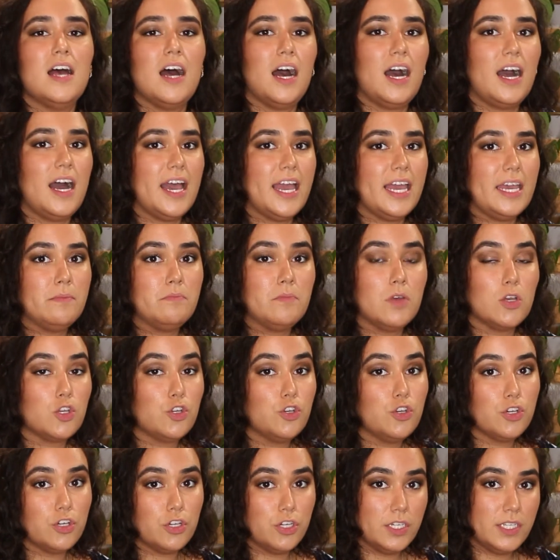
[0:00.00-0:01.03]
I'm
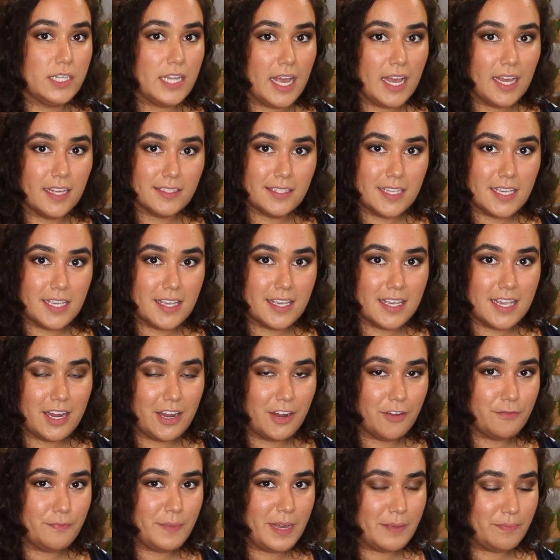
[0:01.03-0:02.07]
good at taking
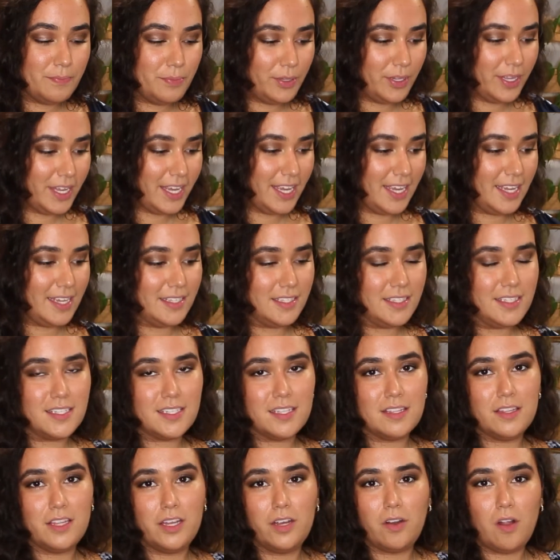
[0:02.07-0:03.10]
care of my plants.
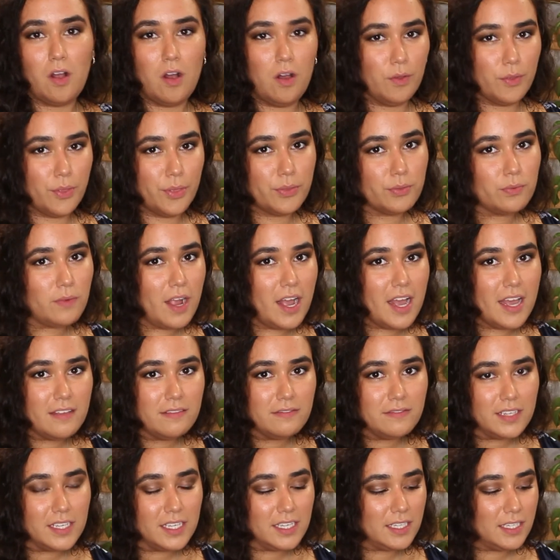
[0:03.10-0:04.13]
They're all
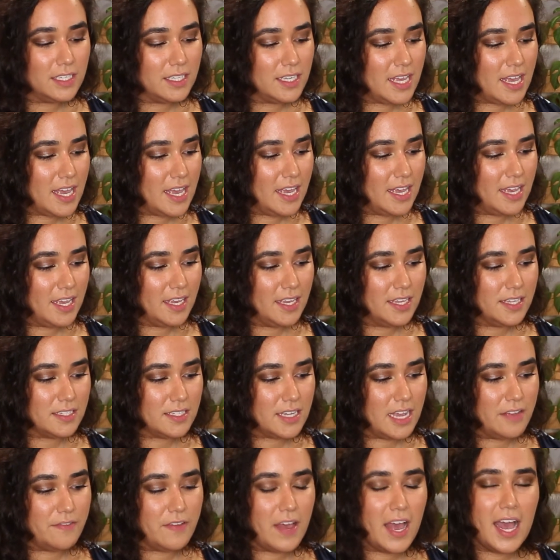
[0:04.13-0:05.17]
thriving, and
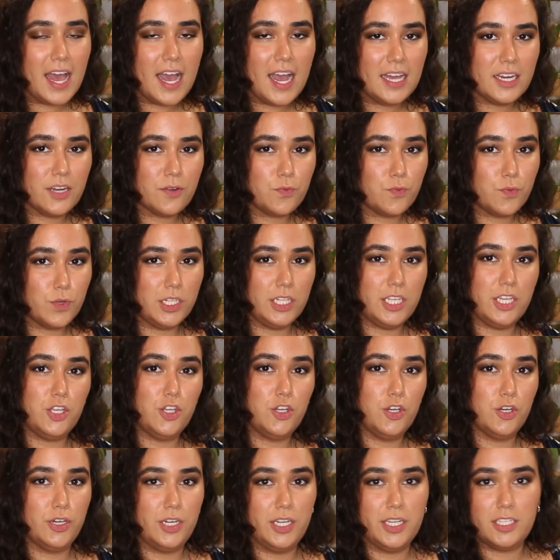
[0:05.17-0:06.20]
I've had a really
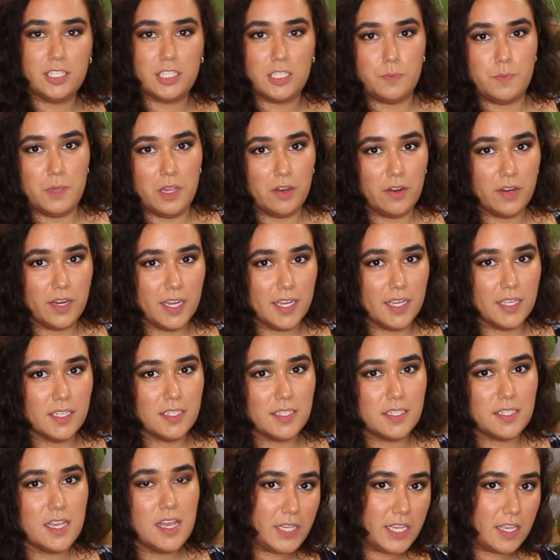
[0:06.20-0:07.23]
good
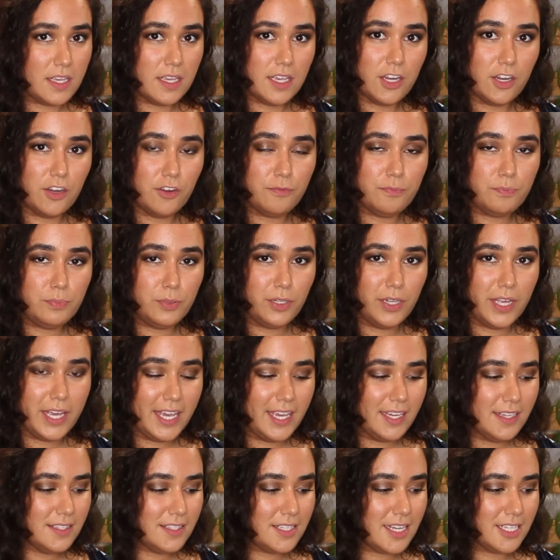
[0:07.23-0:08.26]
experience taking care of
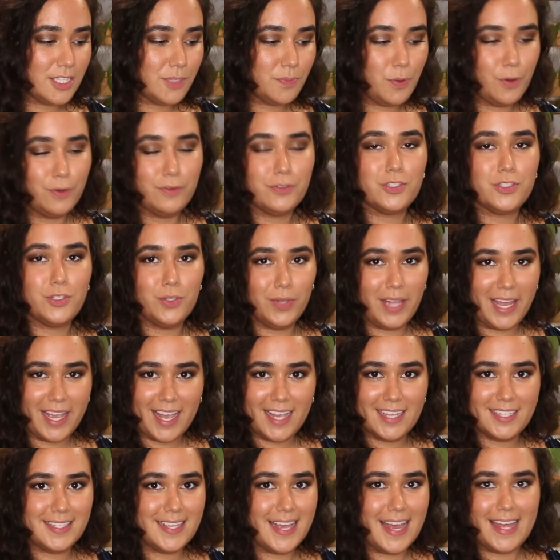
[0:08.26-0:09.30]
plants, as opposed to, like
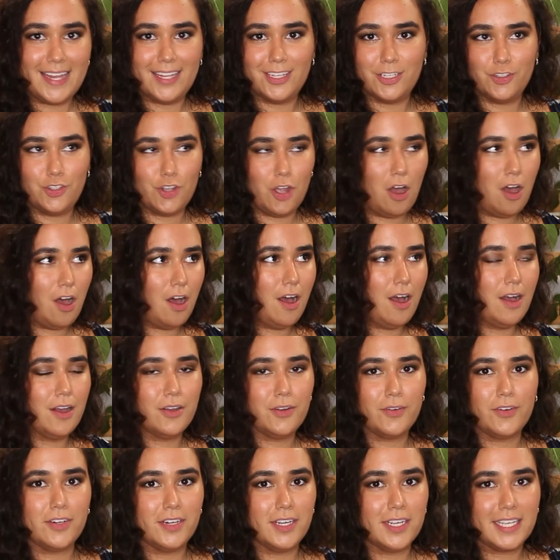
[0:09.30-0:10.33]
I said, a
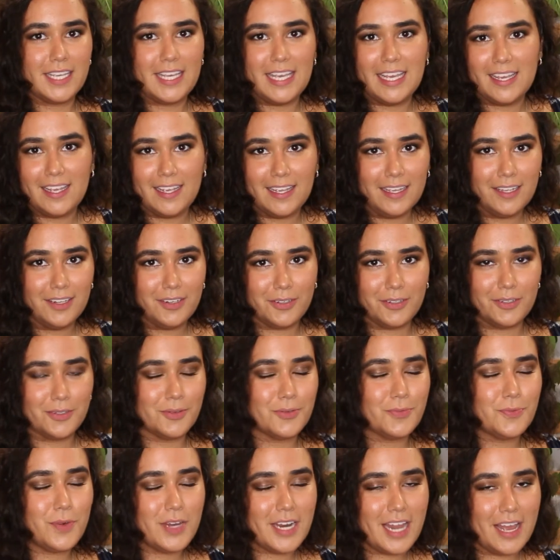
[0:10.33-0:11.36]
dog or a kid or
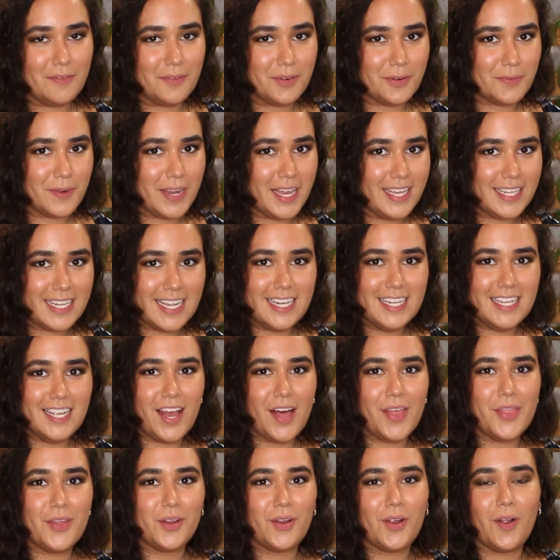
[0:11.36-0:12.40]
whatever, right? Any
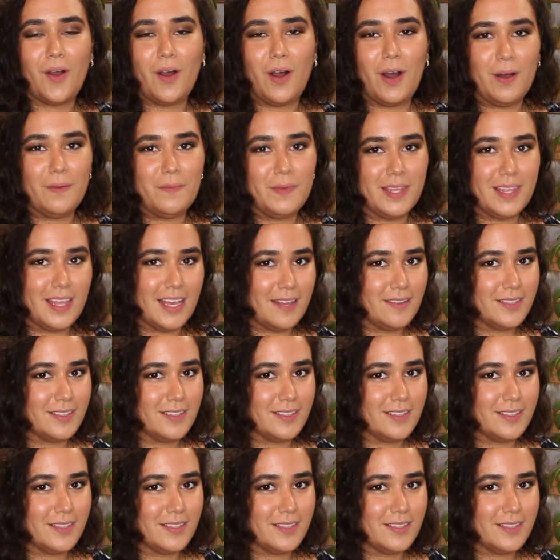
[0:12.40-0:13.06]
other hobby